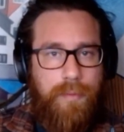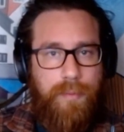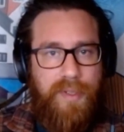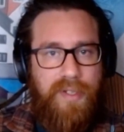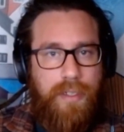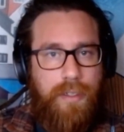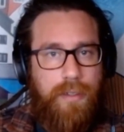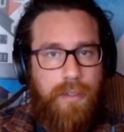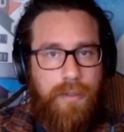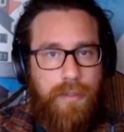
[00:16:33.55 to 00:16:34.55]

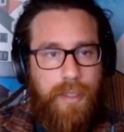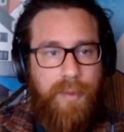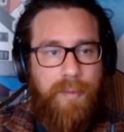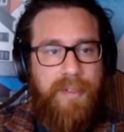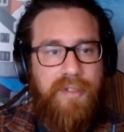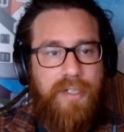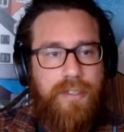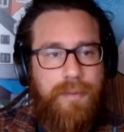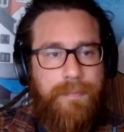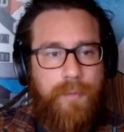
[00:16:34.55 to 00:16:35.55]
particular implementation.